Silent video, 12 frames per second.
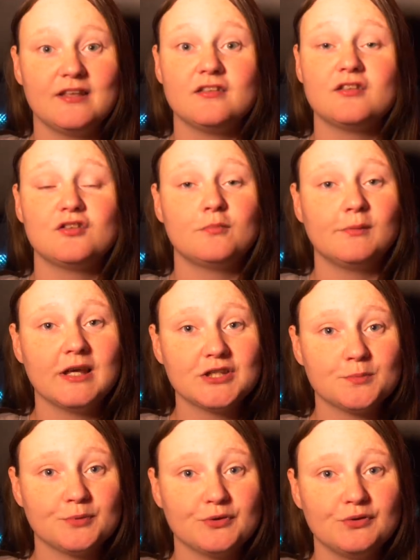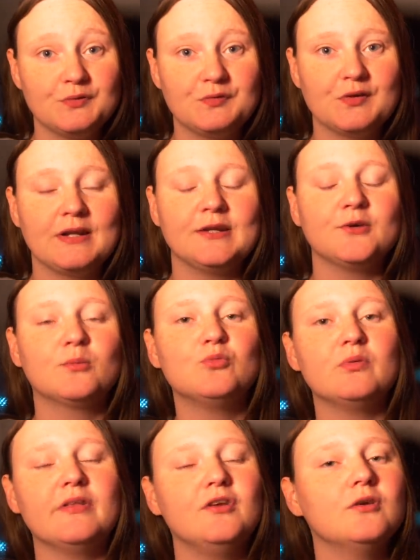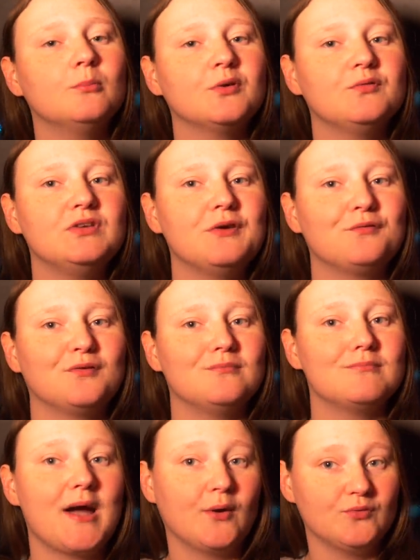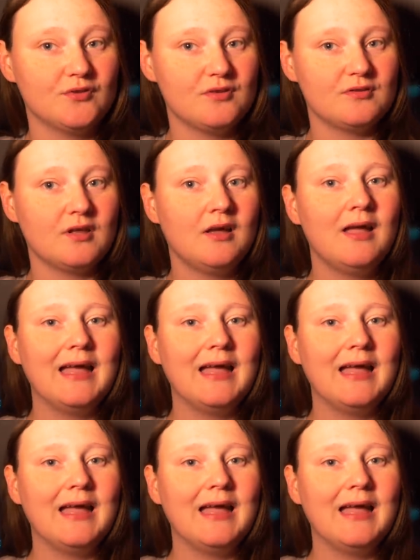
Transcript: It's splashproof and it comes with a number of different mounts.